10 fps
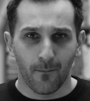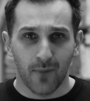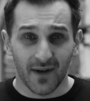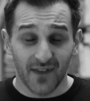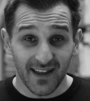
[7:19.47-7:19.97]

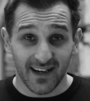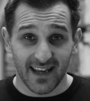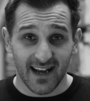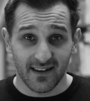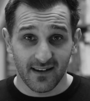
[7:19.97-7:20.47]
But then
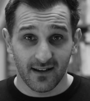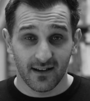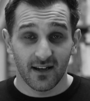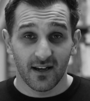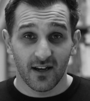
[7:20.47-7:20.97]
again,
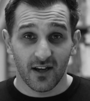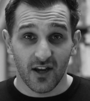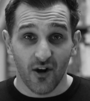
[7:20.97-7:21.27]
he